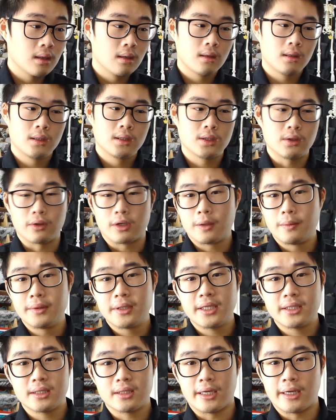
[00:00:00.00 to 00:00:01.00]
So a couple
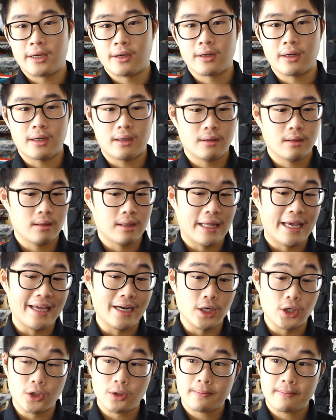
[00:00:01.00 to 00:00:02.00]
days
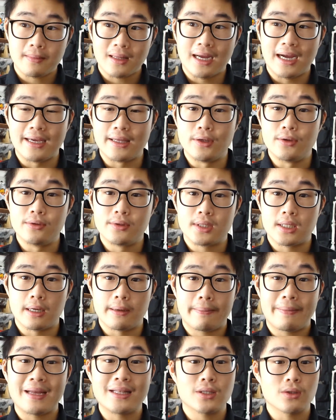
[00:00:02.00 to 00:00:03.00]
later, I used a
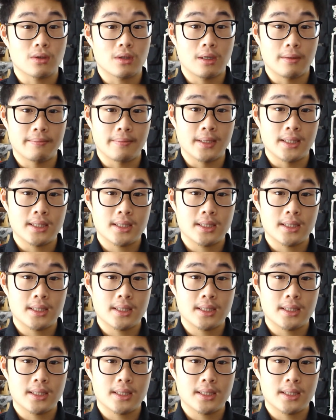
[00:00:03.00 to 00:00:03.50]
pencil compass